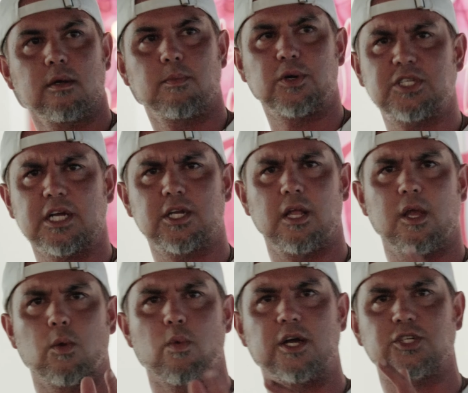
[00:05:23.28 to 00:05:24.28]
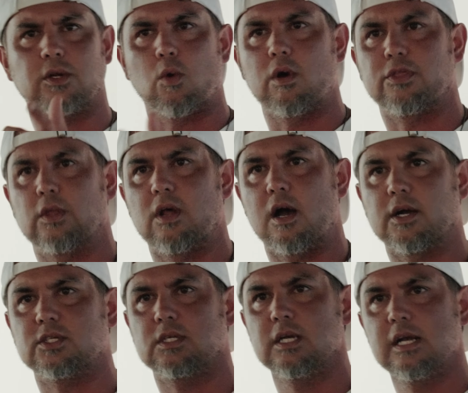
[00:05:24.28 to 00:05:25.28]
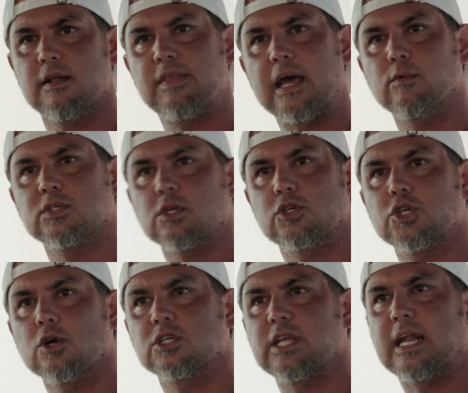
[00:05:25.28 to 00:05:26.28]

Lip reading: particularly Russian Orthodox, that it was the church that